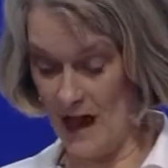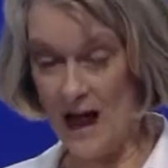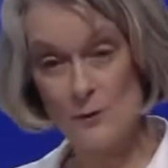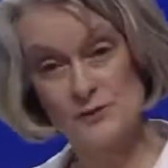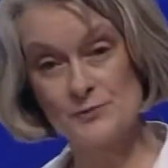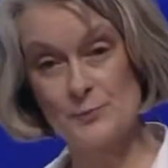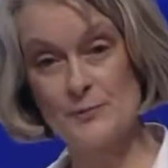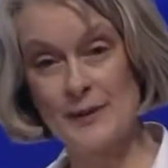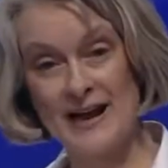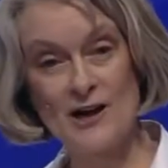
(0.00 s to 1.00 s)
I was
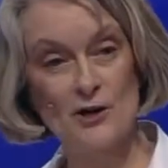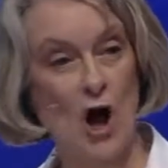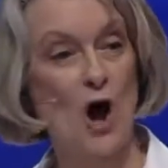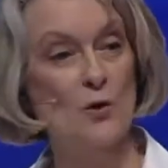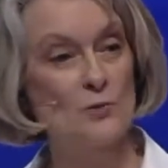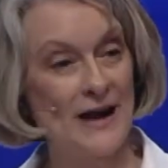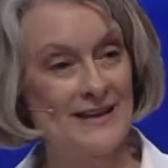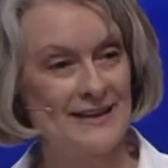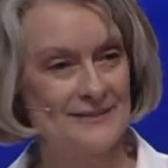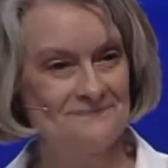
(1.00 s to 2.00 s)
prepared
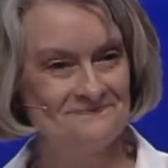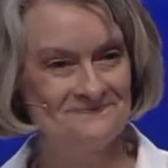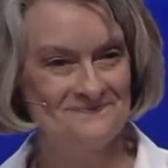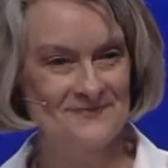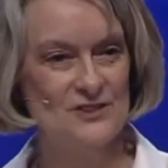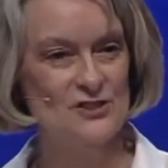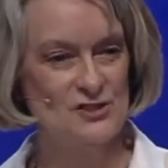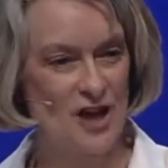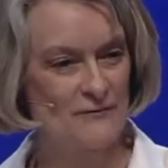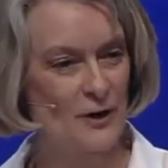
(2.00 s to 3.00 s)
already to
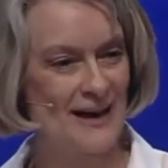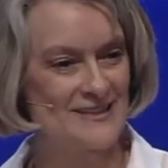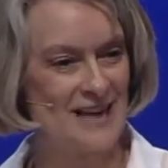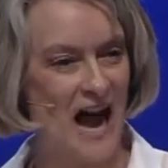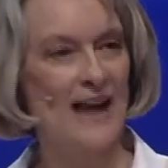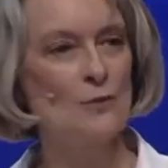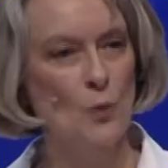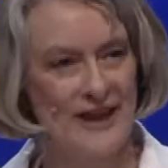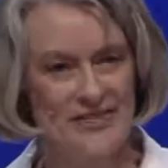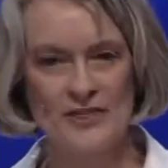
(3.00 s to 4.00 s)
suffer and die
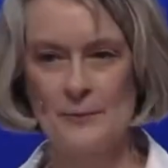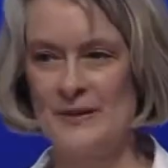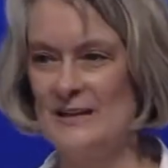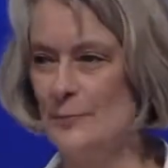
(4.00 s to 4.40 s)
with the